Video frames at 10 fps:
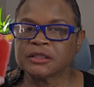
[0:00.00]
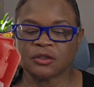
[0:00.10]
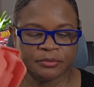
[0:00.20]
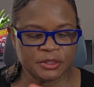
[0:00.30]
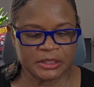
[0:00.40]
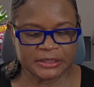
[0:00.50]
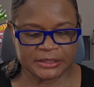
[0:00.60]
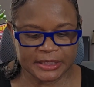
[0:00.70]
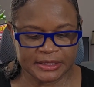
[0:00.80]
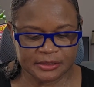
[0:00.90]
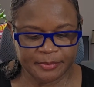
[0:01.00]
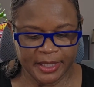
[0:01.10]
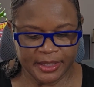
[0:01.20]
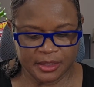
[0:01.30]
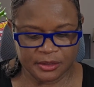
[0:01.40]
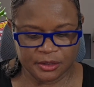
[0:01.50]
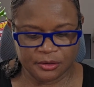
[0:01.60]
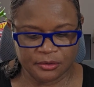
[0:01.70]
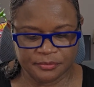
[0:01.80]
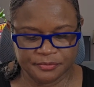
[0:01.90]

So I'm just going to stick this back in here.